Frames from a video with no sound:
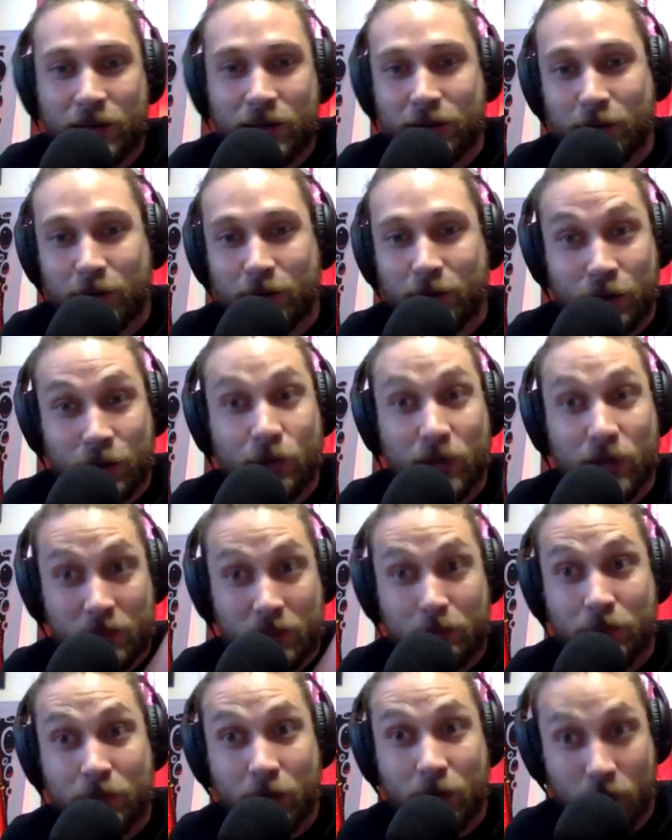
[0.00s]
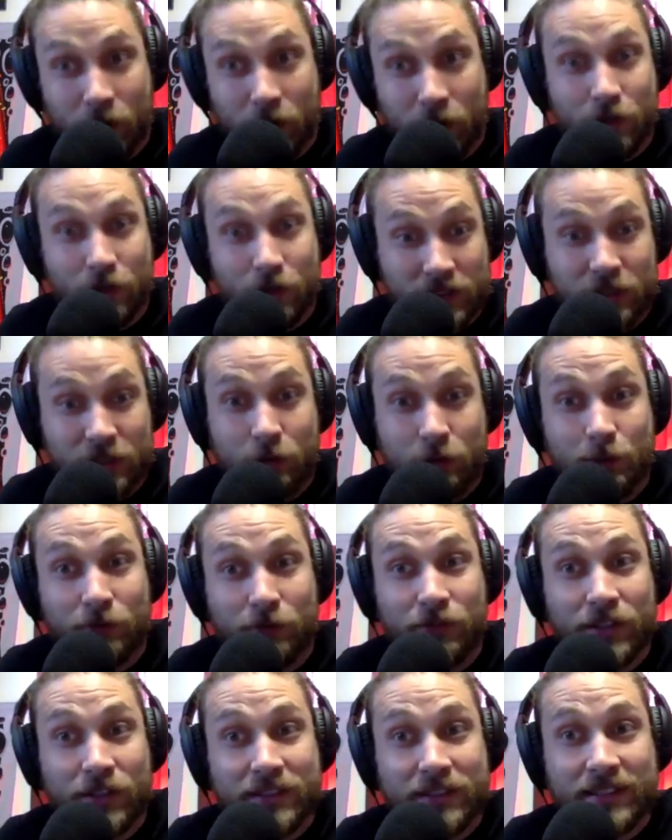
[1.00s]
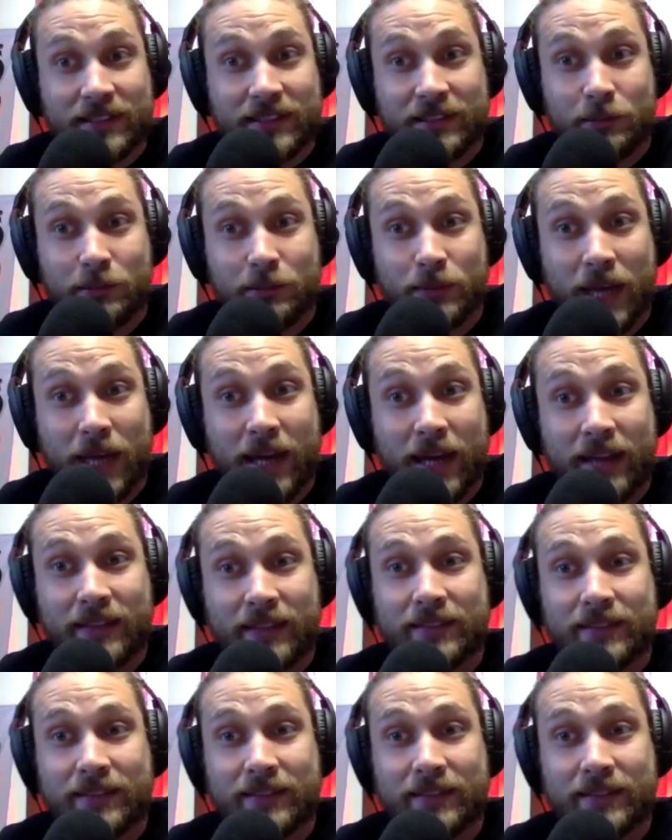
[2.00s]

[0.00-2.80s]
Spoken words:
And we're doing Superfoot system next.